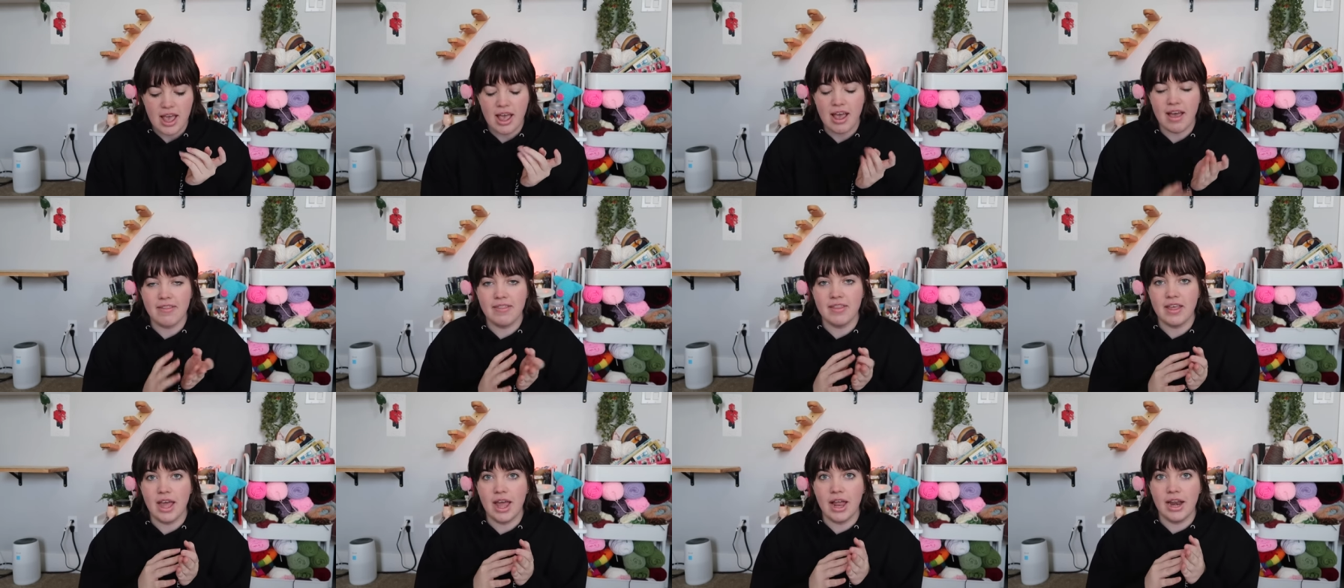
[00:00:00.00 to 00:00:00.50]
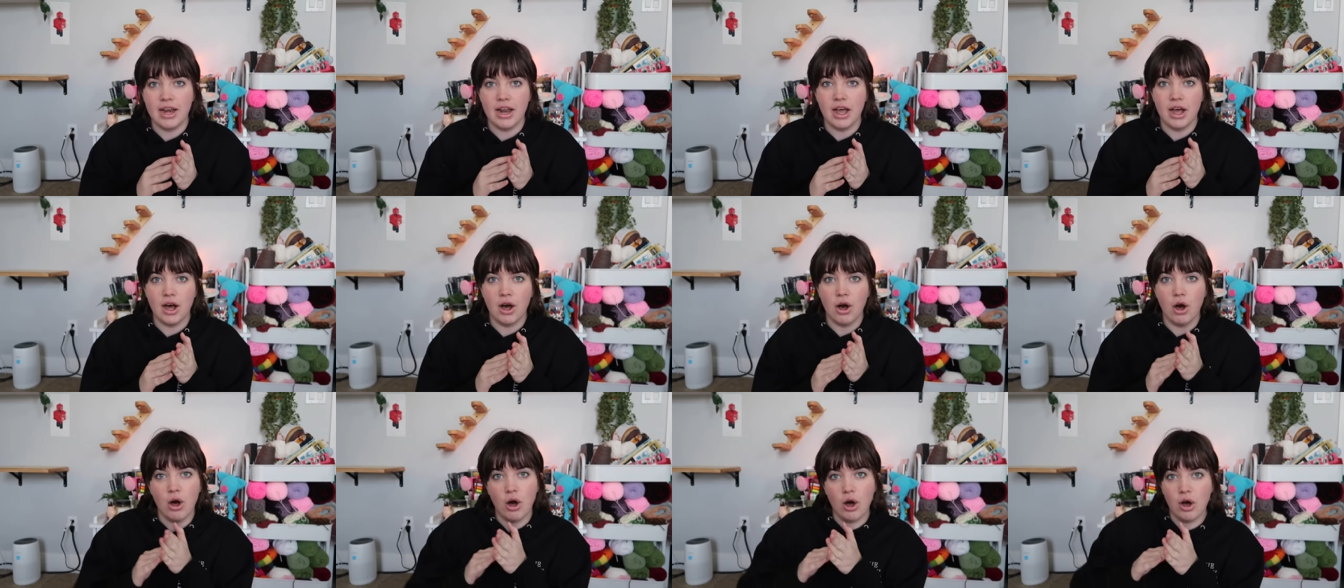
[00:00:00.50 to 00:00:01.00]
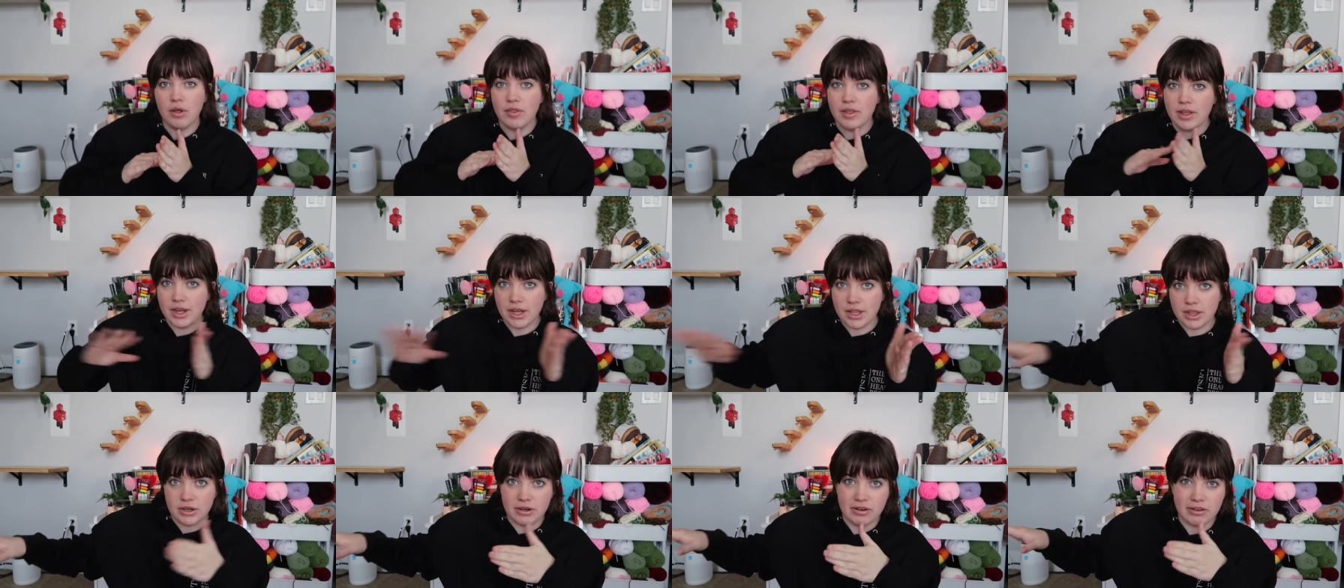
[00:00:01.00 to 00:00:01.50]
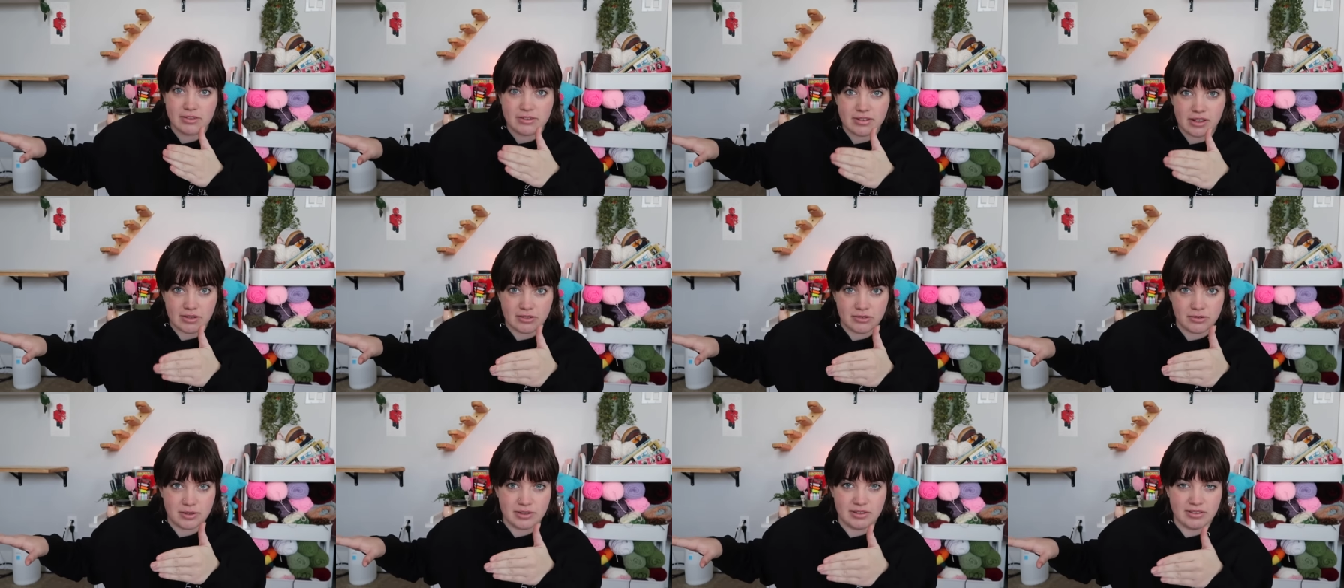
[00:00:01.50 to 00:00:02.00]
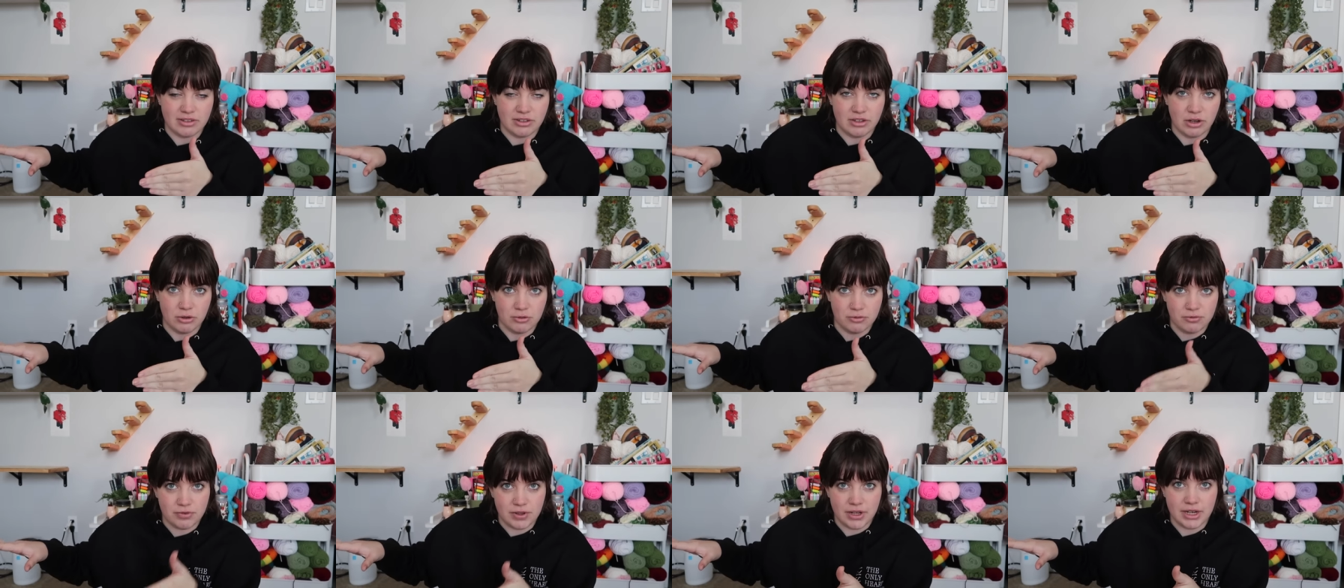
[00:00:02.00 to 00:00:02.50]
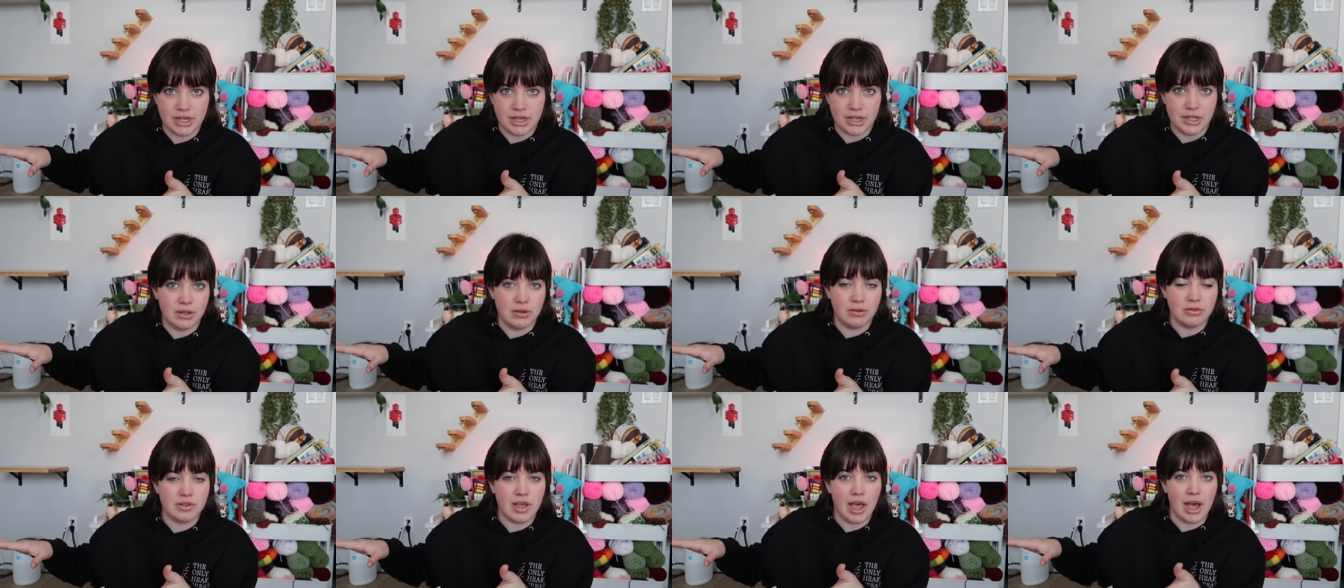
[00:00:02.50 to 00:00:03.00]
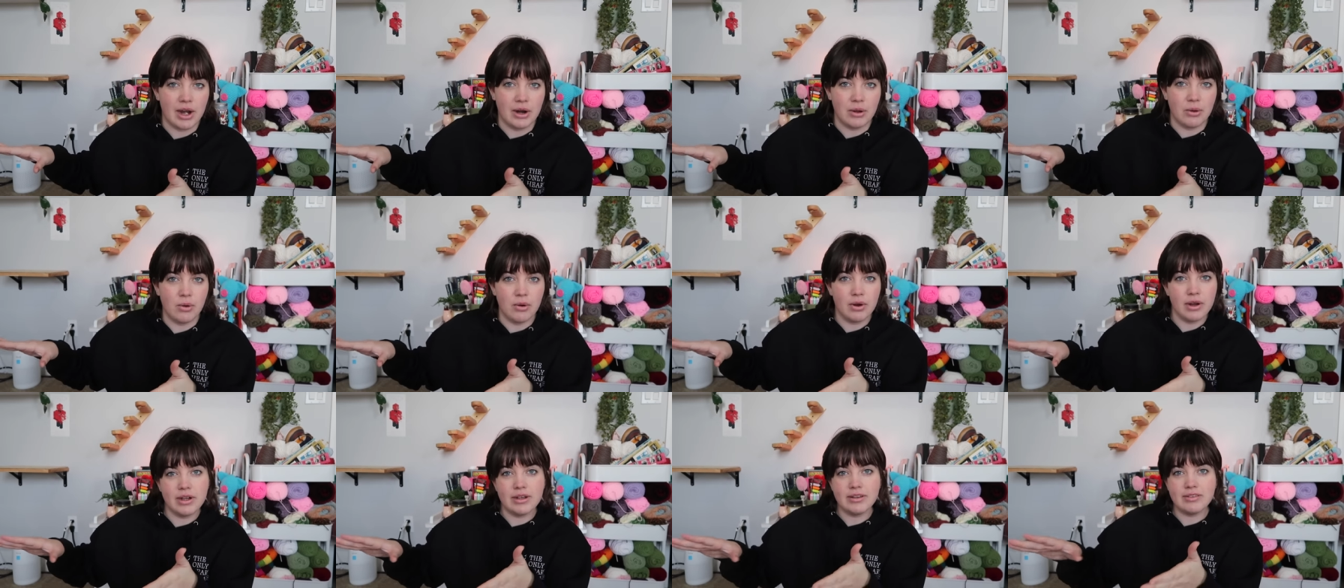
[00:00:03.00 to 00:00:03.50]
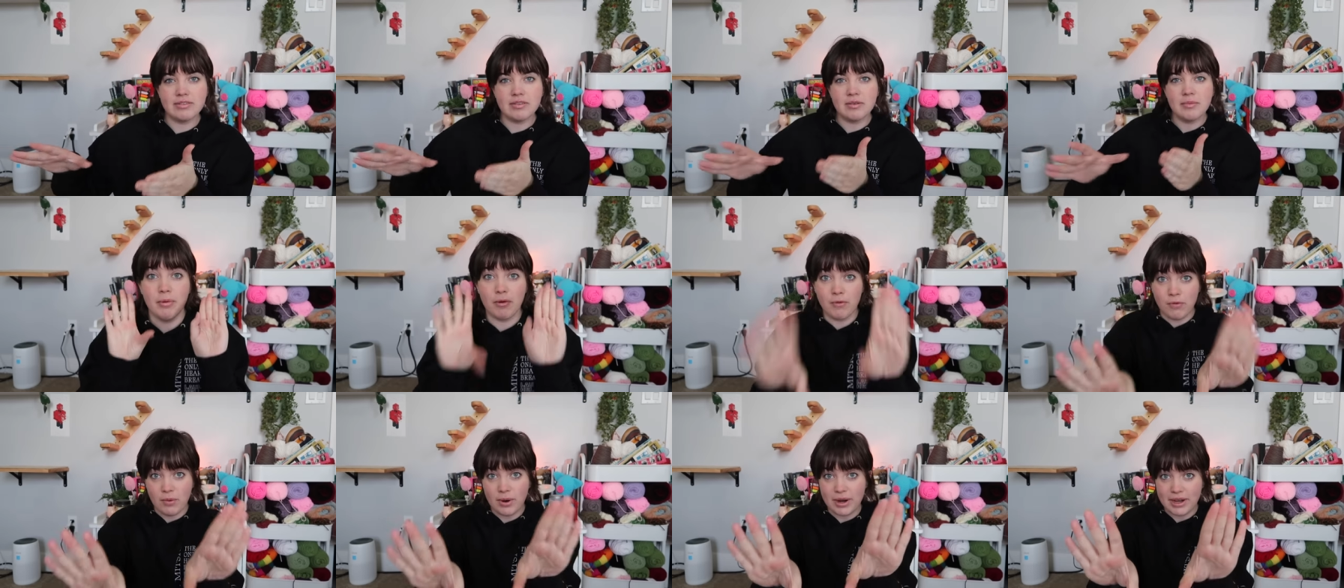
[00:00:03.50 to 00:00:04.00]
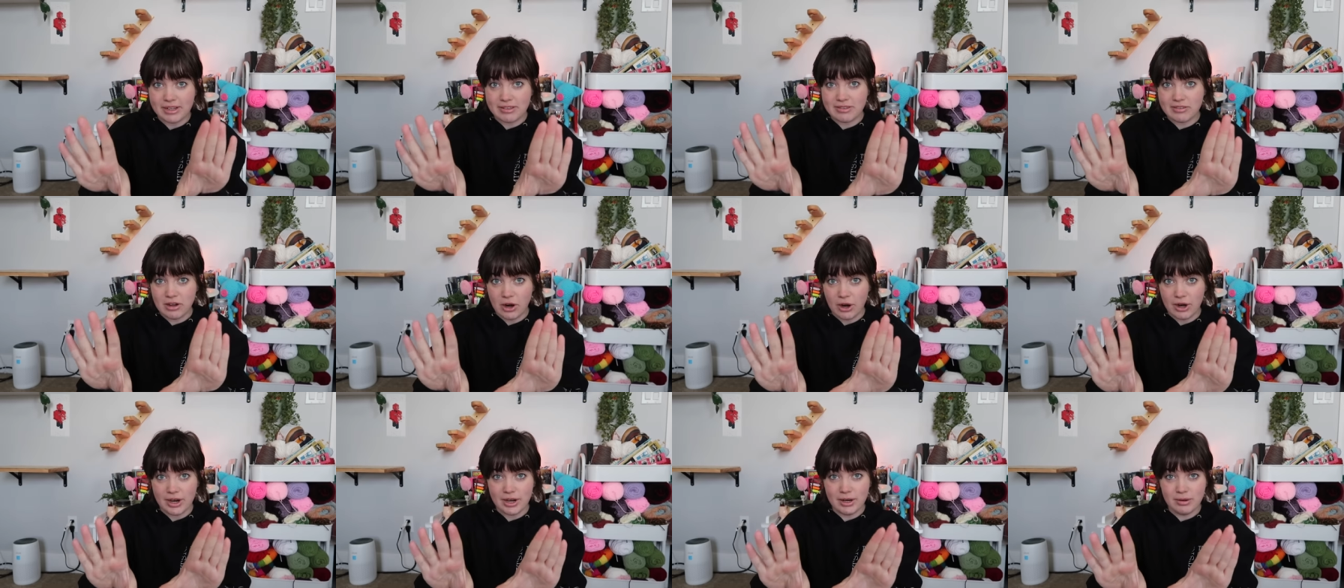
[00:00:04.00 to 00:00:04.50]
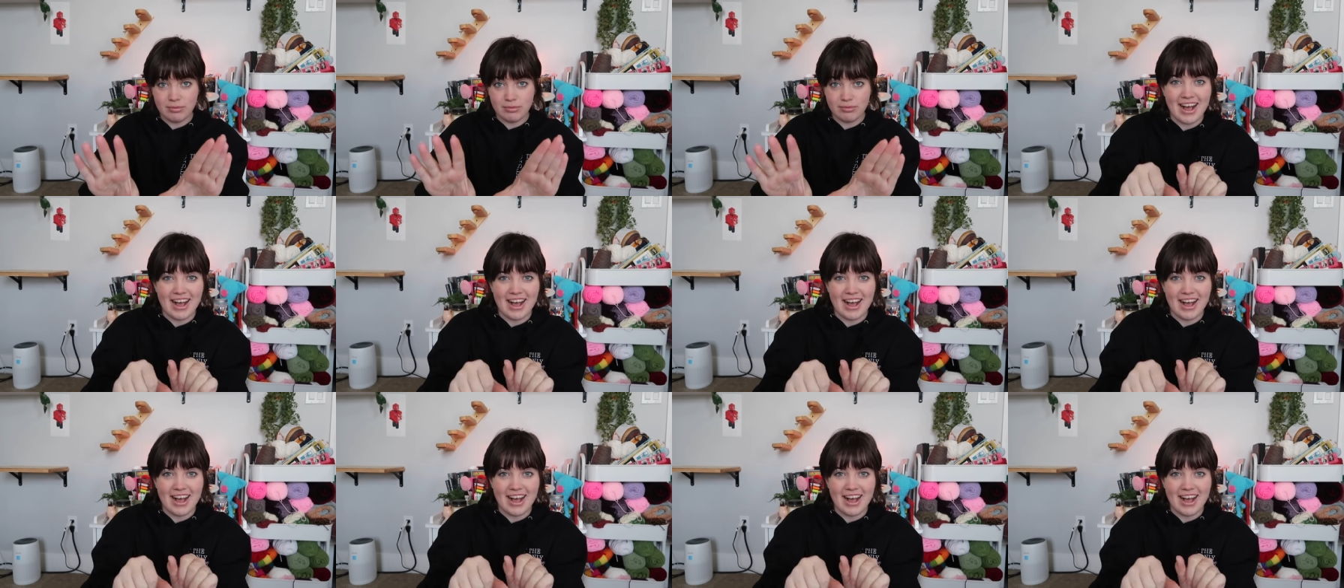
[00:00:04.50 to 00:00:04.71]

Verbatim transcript: and then all the other accessories that don't fit into those categories. Before I get started,